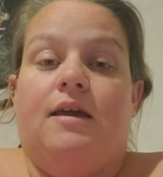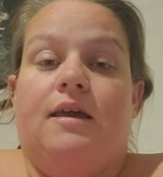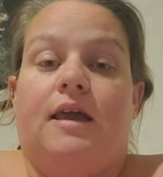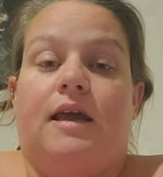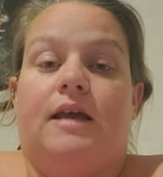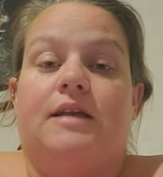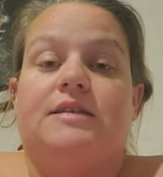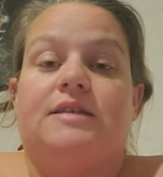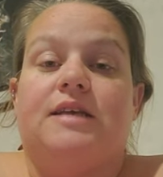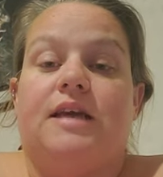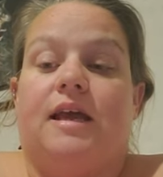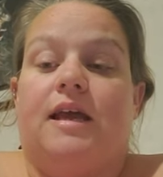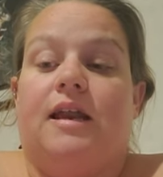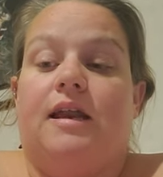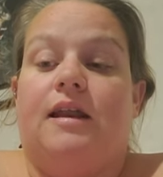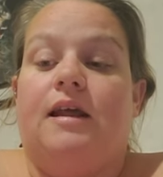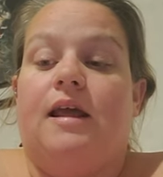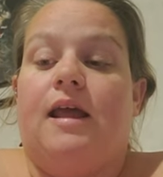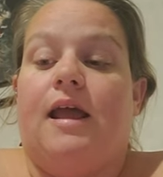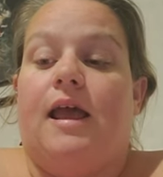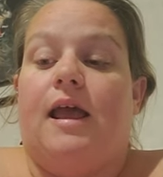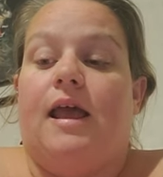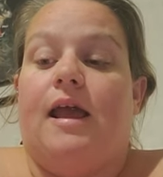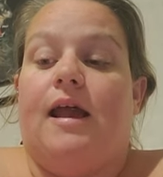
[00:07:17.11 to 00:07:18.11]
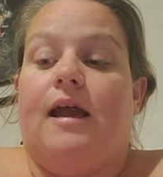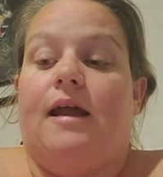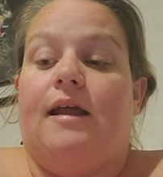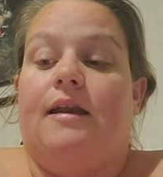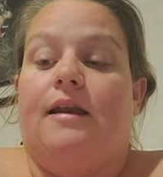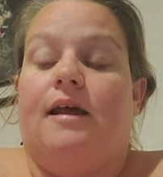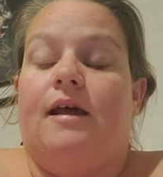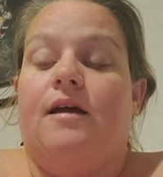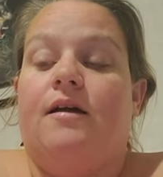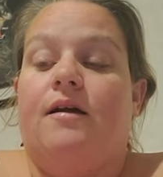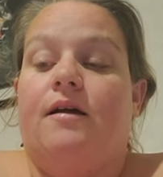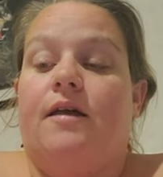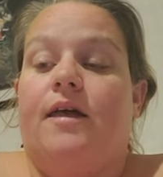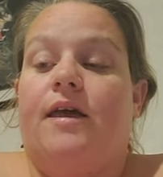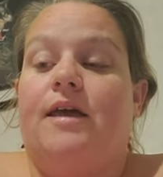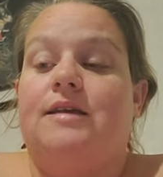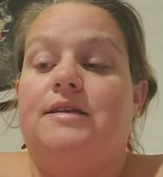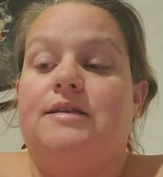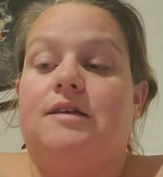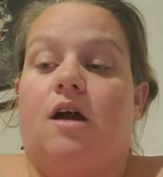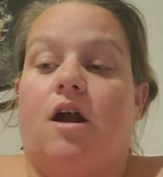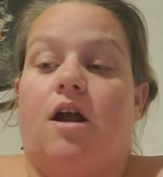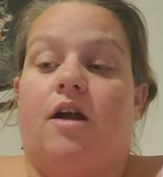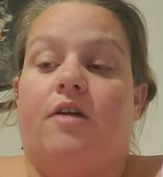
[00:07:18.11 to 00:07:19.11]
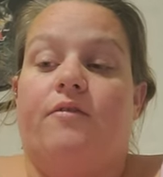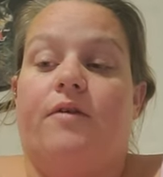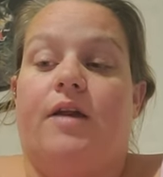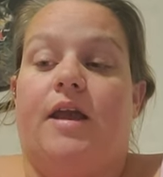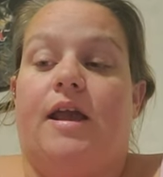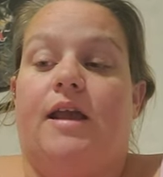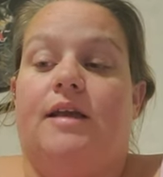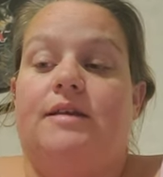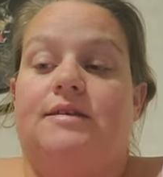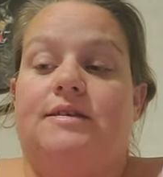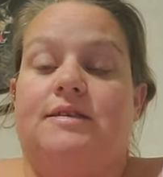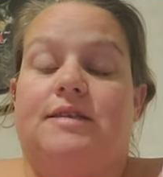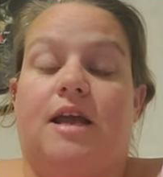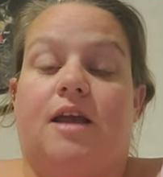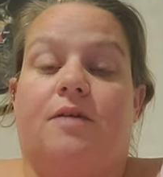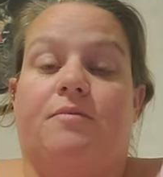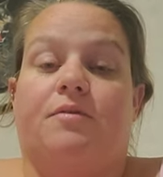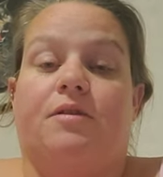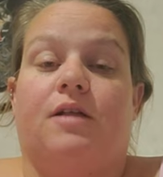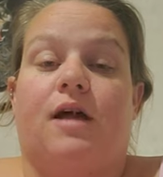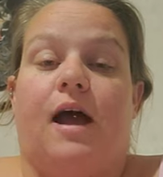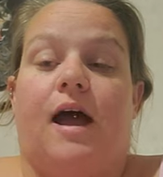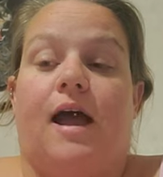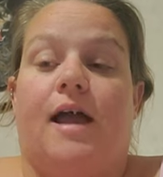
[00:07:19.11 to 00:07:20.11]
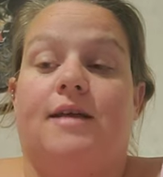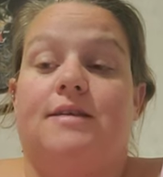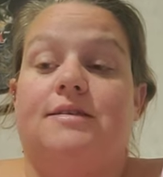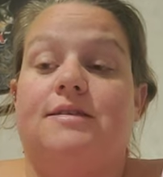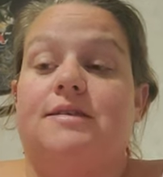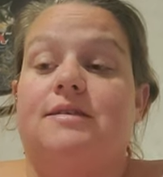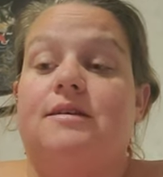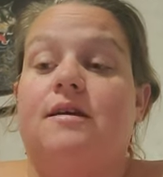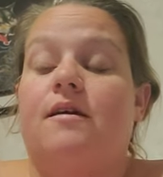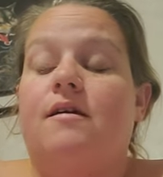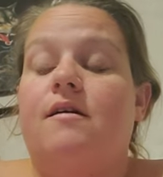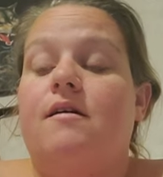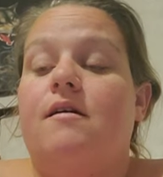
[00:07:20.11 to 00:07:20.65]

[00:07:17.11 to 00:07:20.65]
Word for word: kicked in and his heart rate stabilized